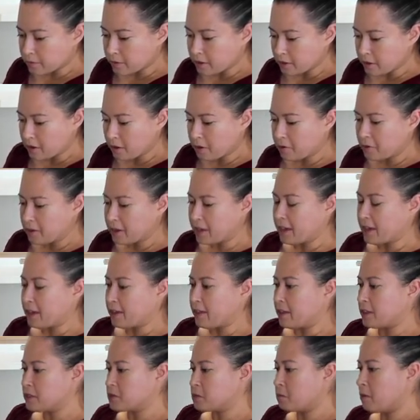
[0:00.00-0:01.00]
Okay,
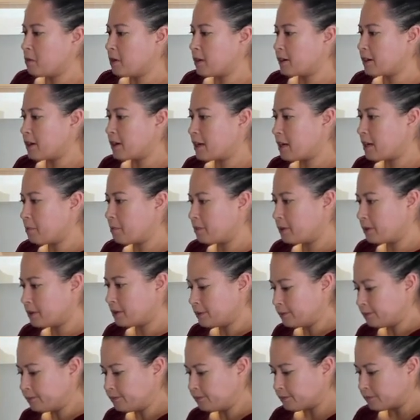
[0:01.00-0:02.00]
that's one cup.
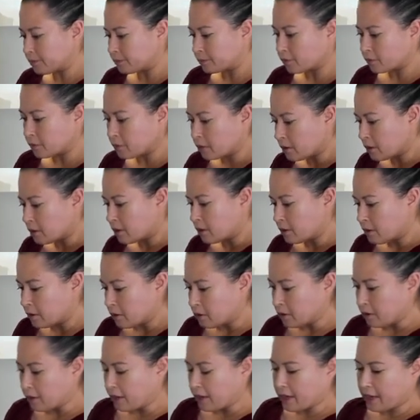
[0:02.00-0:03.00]

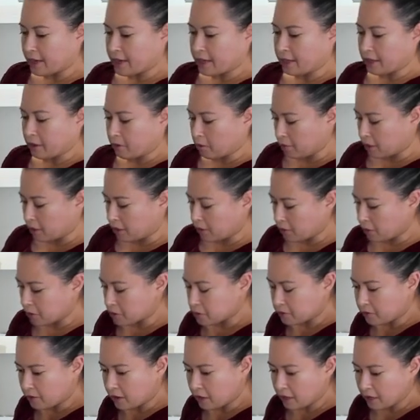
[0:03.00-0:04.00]
Okay, let one of those
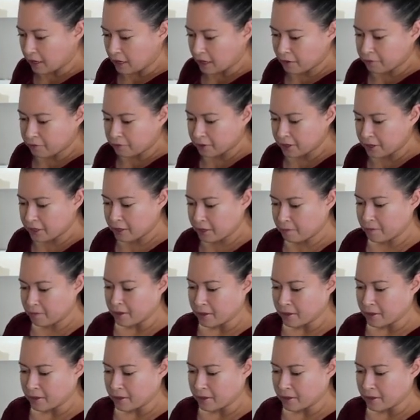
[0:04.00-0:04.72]
fall off for him.